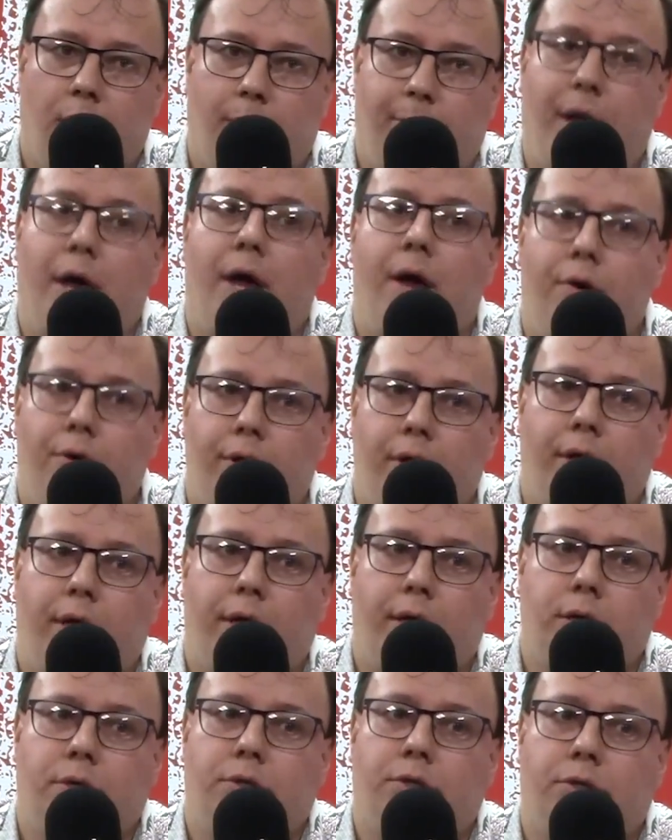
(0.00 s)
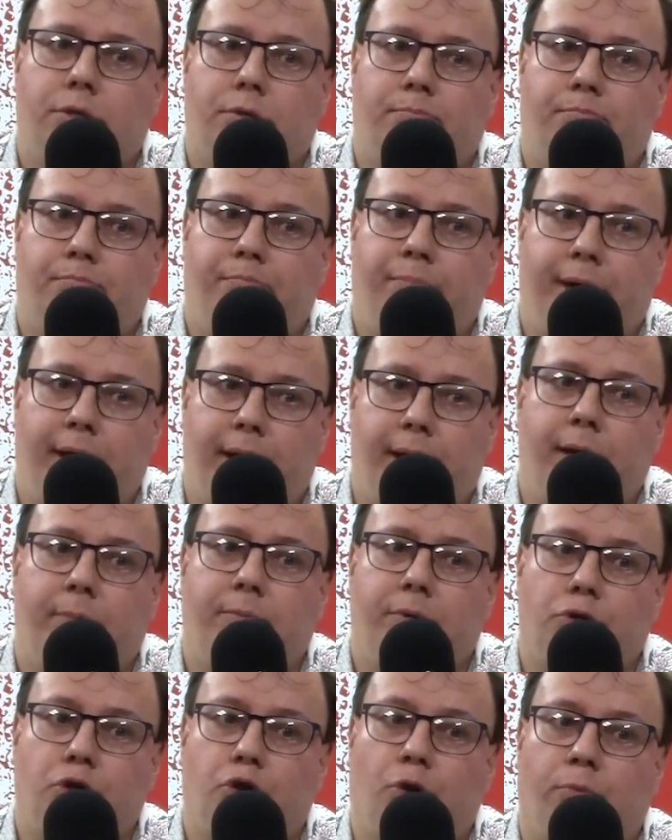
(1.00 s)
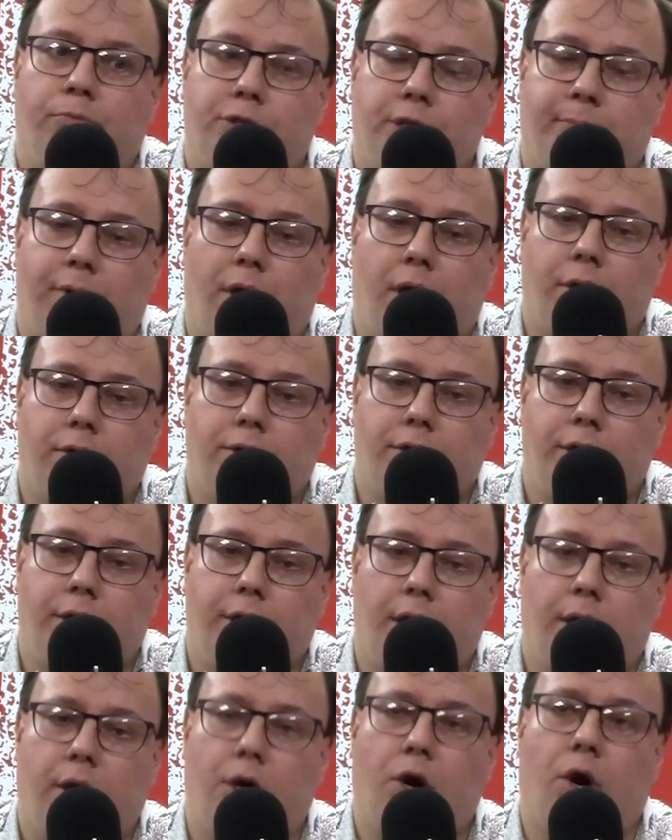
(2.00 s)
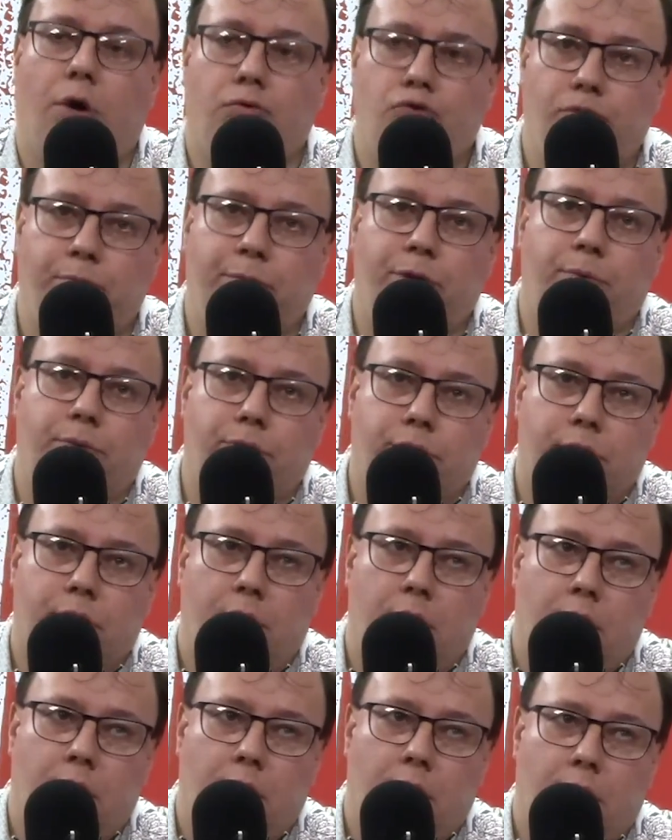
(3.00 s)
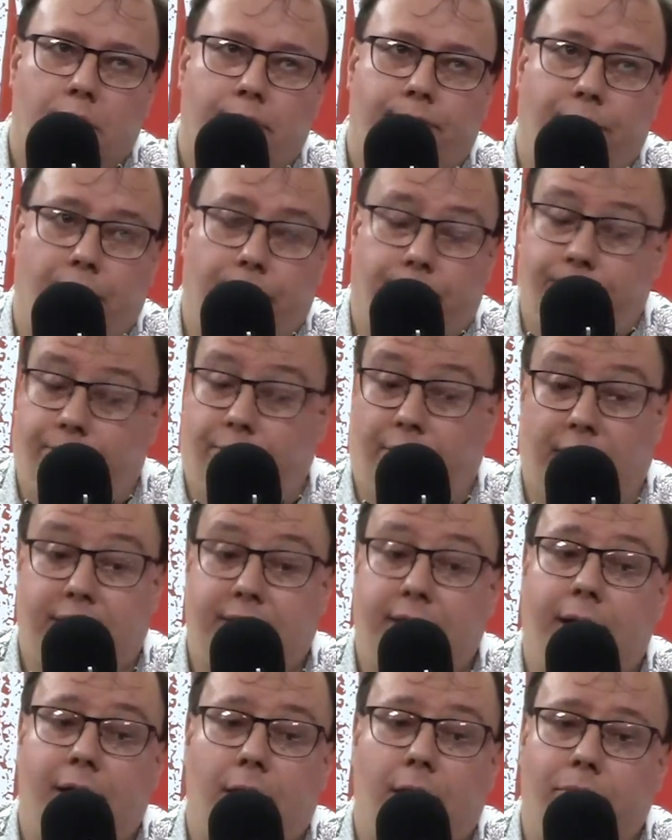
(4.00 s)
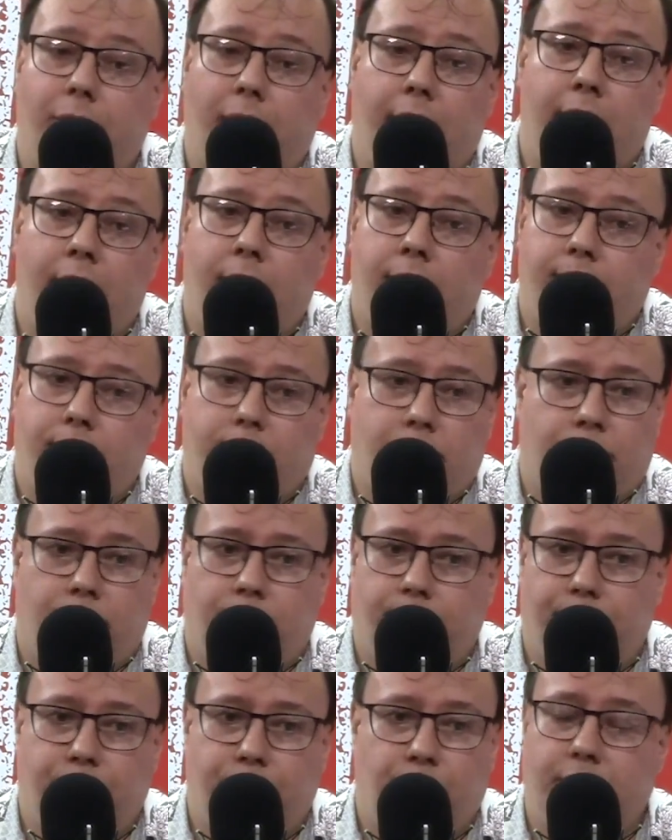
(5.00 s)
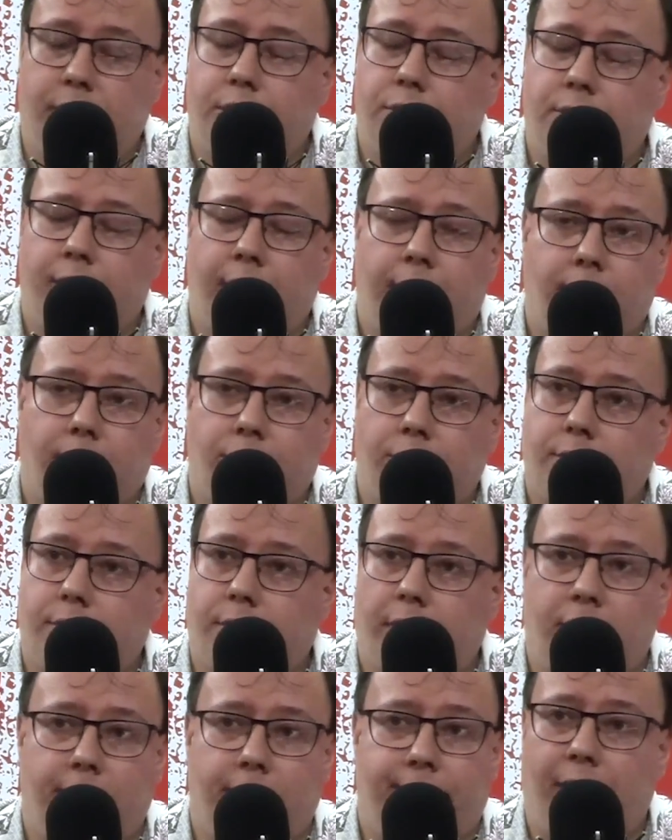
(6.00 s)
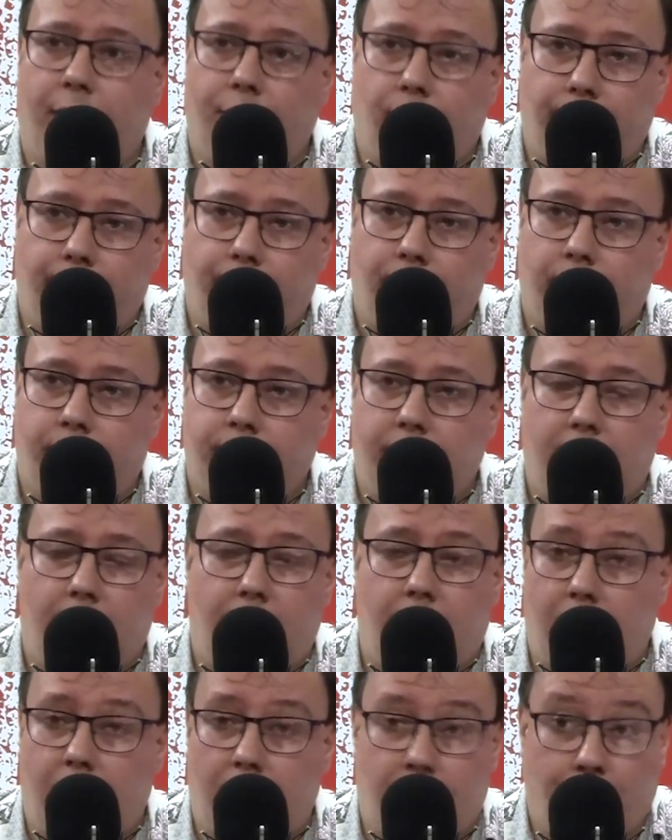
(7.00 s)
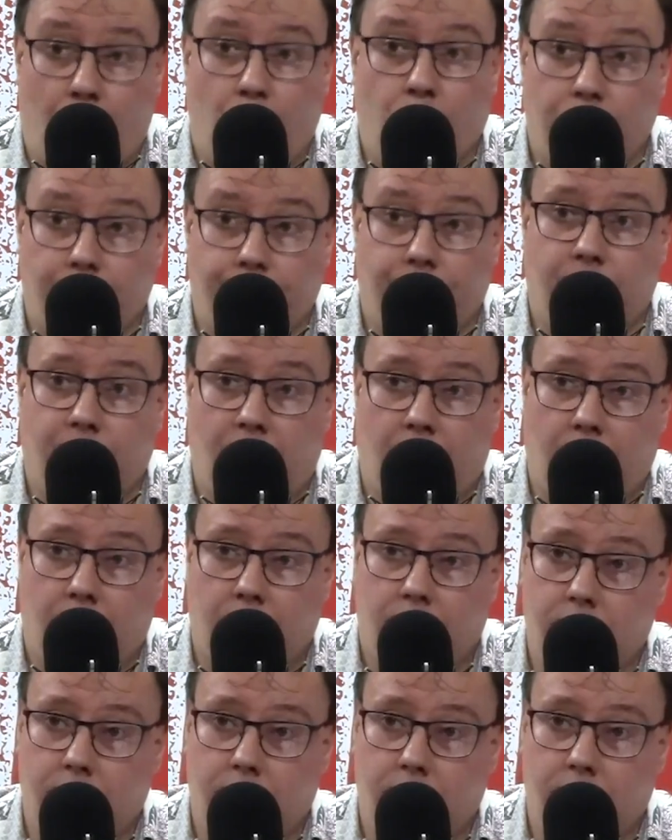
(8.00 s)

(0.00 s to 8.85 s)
Pairing is being able to come to the party and contribute for an attacking player between the sticks in the final third, and both of them are.